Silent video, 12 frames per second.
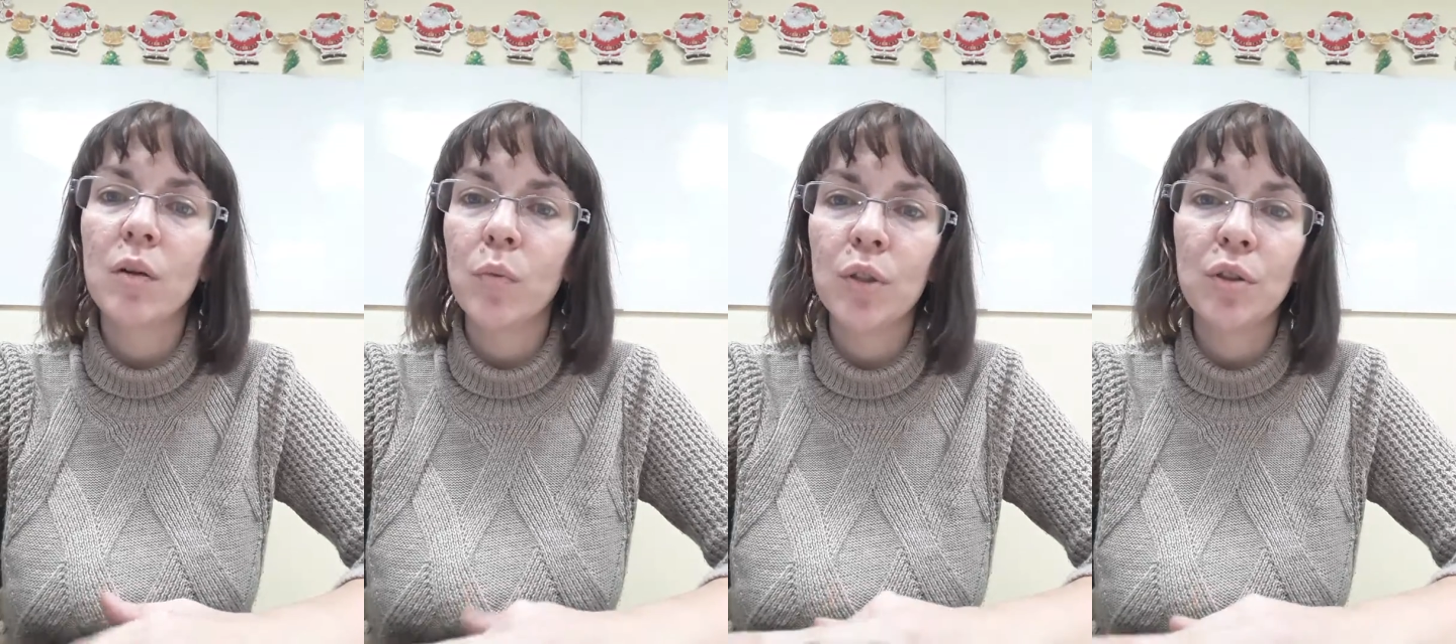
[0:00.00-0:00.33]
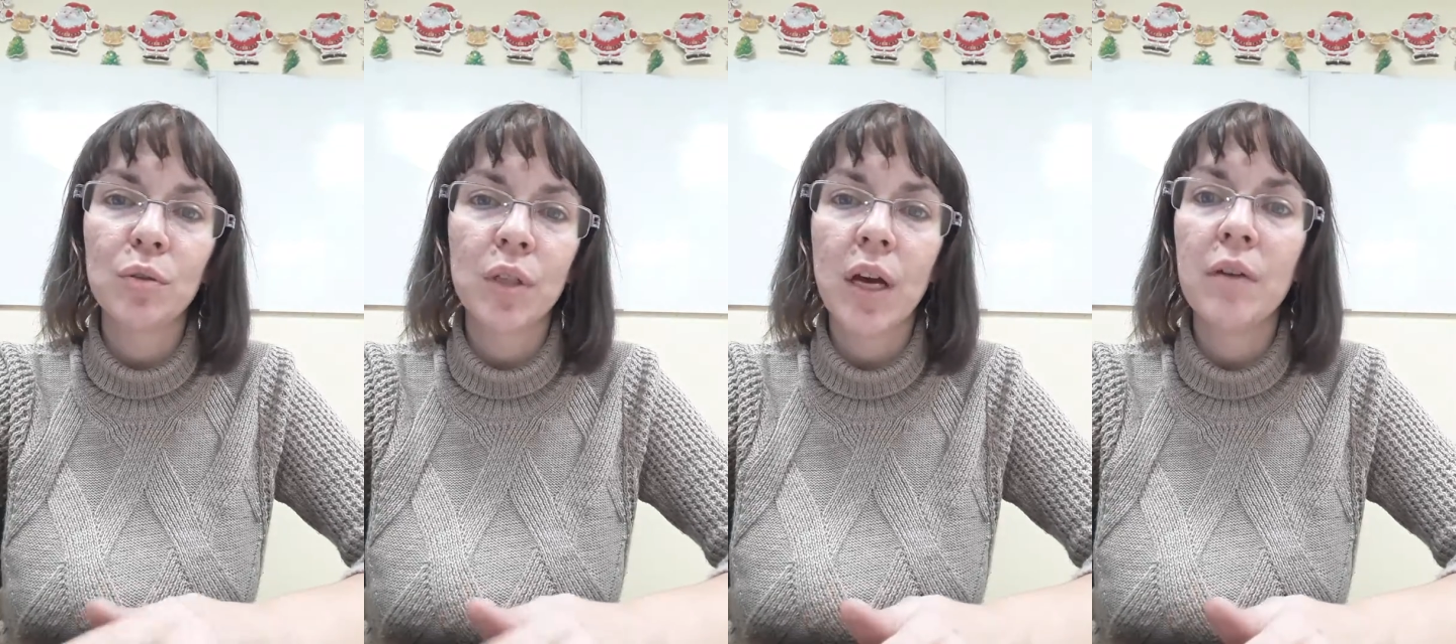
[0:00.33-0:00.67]
we
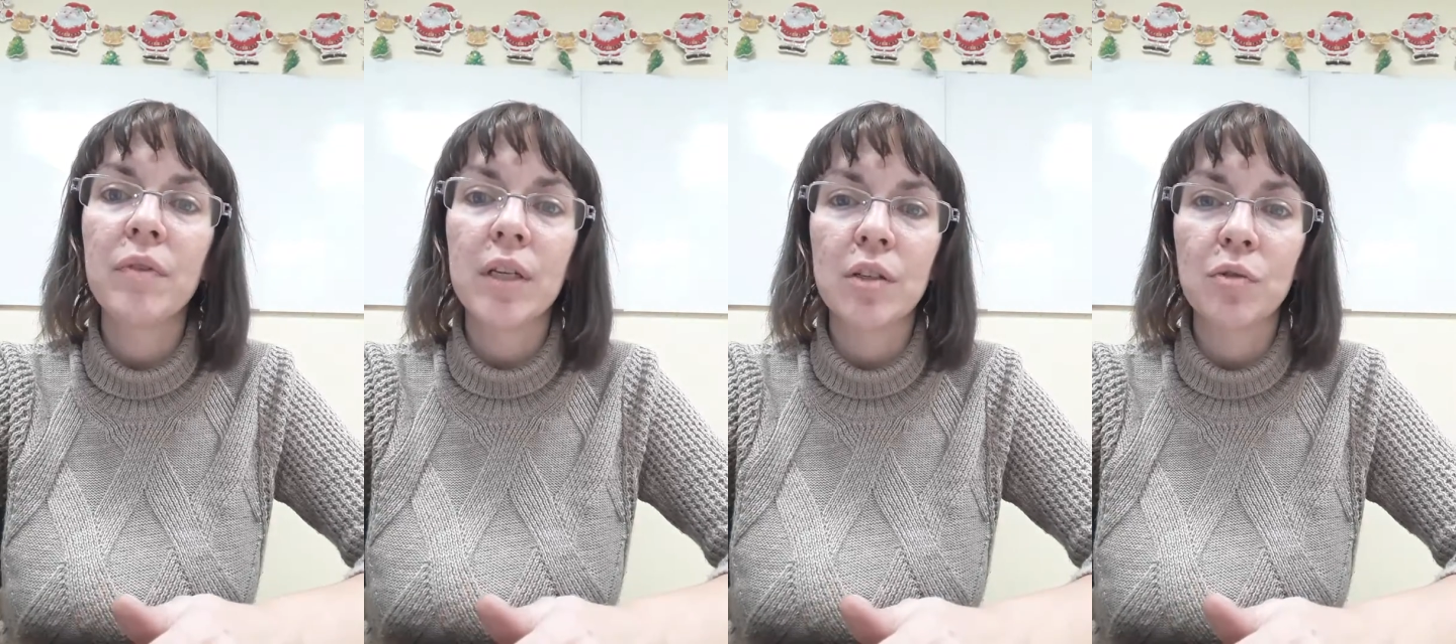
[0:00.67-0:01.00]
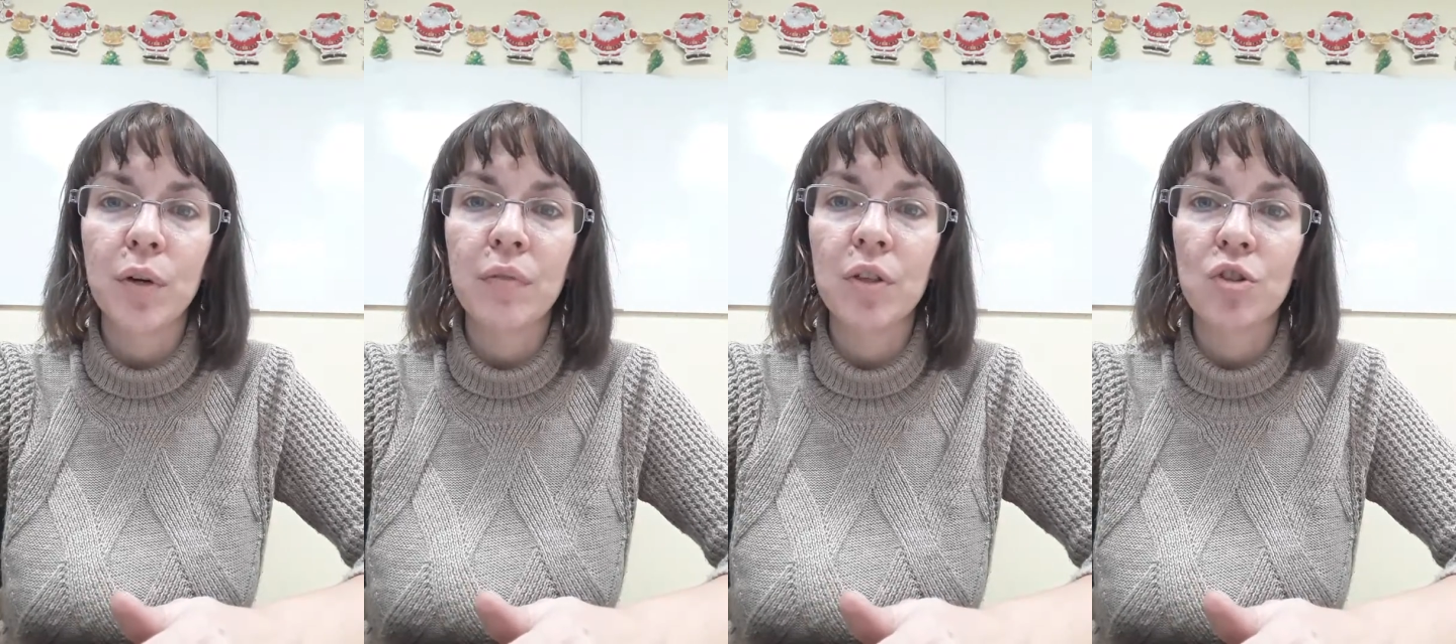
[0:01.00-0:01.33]
don't have any
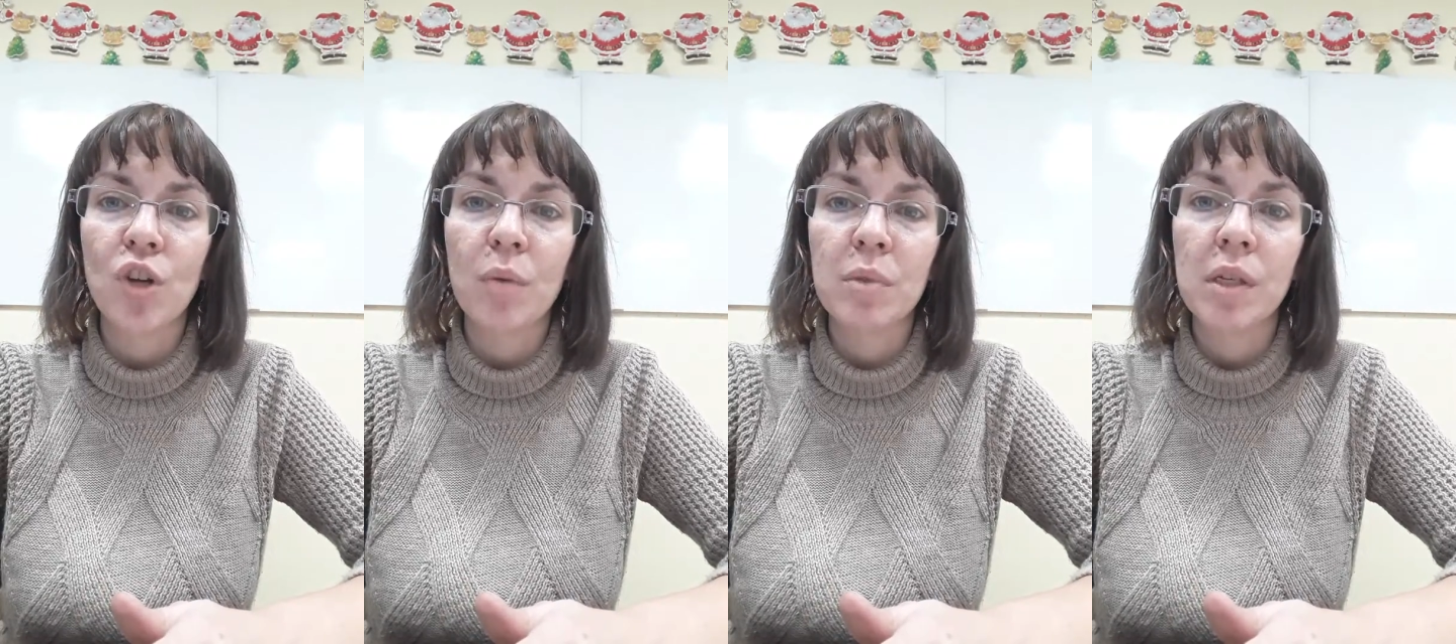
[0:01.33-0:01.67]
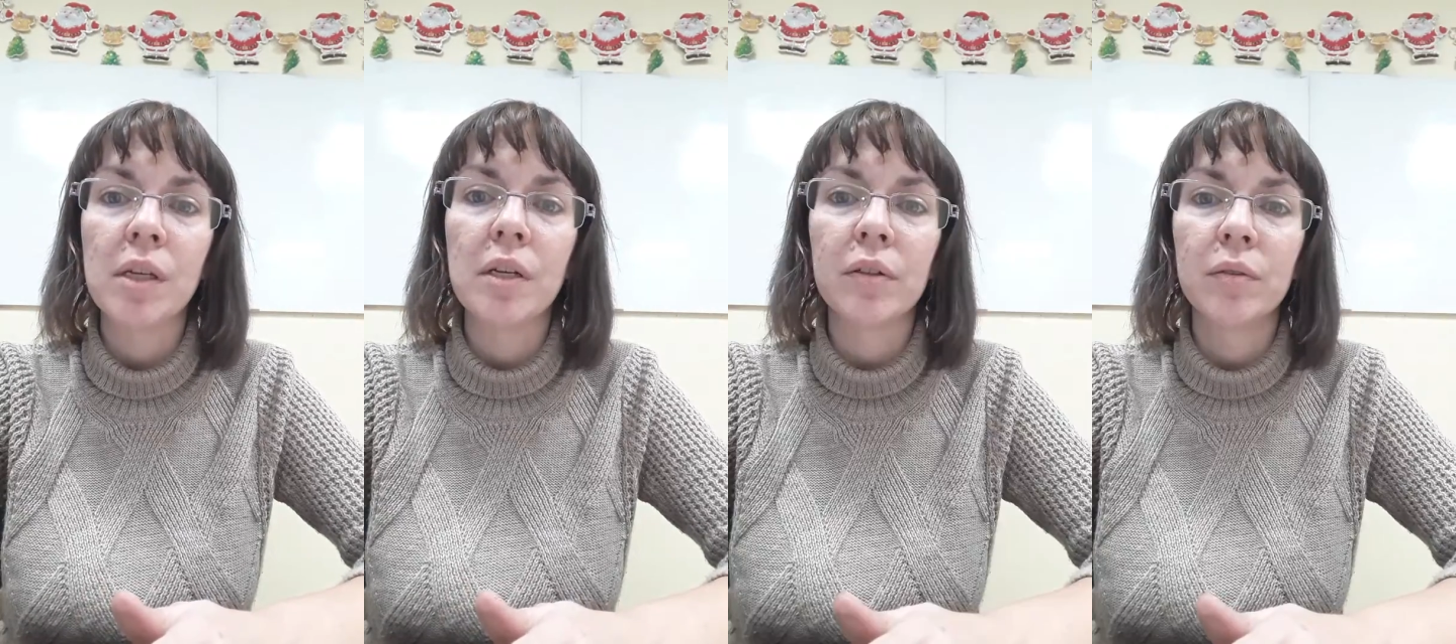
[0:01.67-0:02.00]
traffic
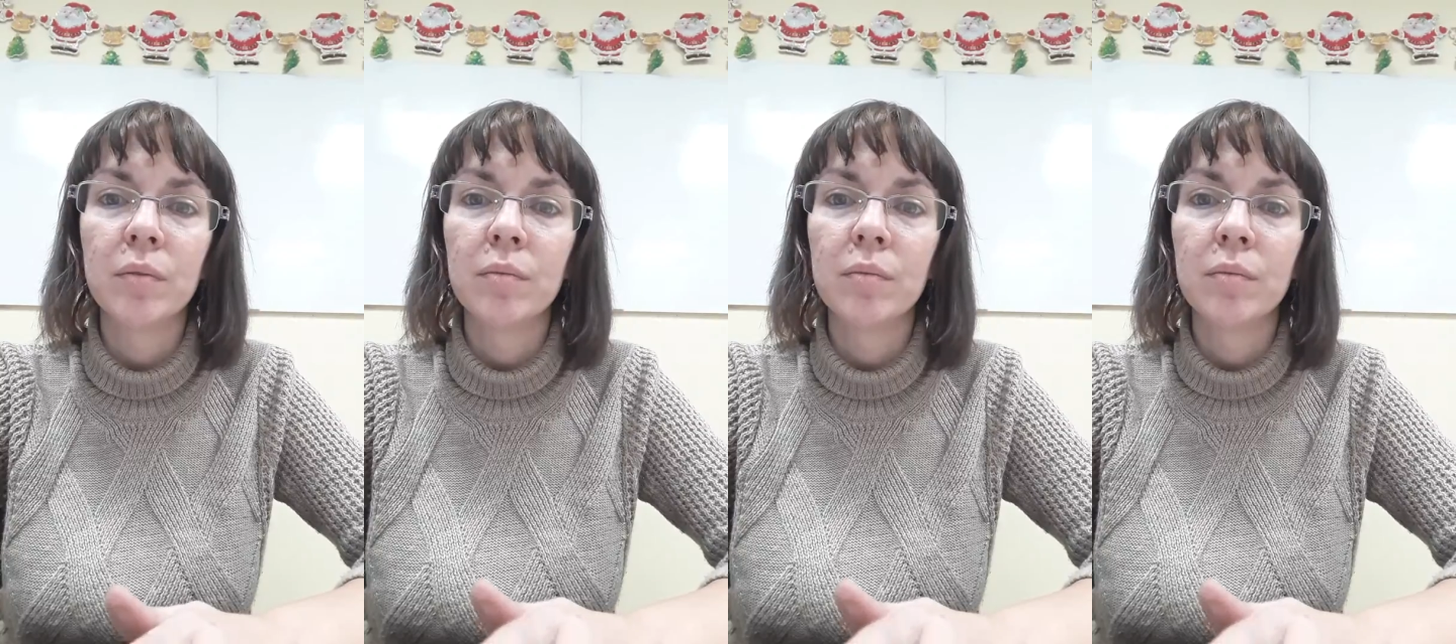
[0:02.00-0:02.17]
jams here.